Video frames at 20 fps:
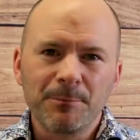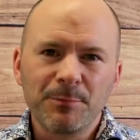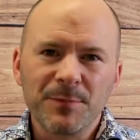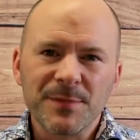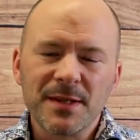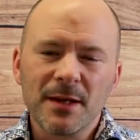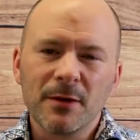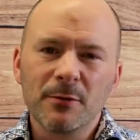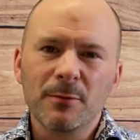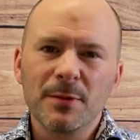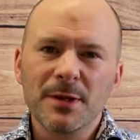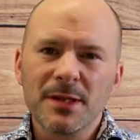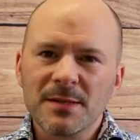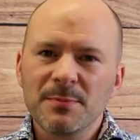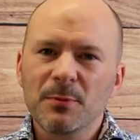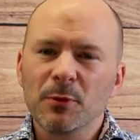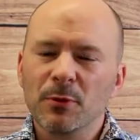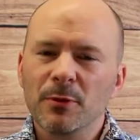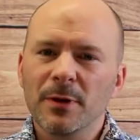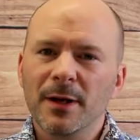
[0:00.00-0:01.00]
So with a
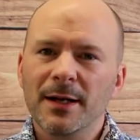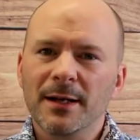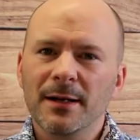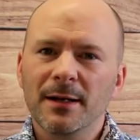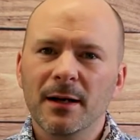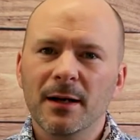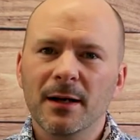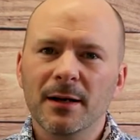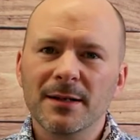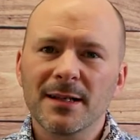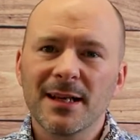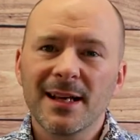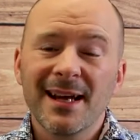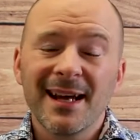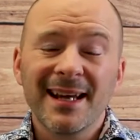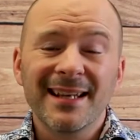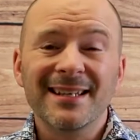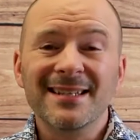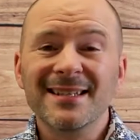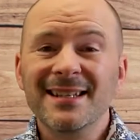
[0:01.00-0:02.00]
small credit card,
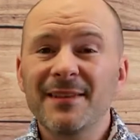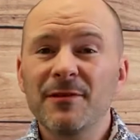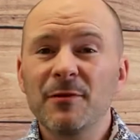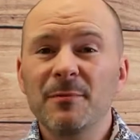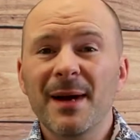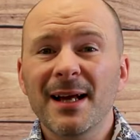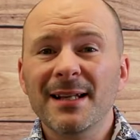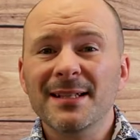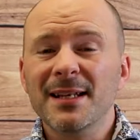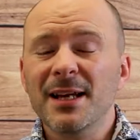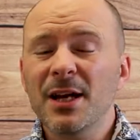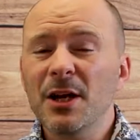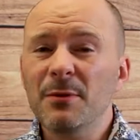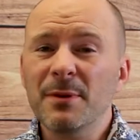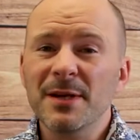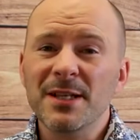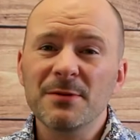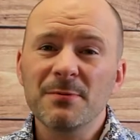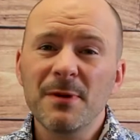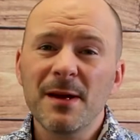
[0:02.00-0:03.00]
it doesn't even matter who
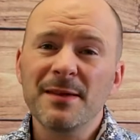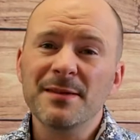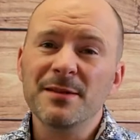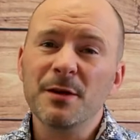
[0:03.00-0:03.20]
it's with.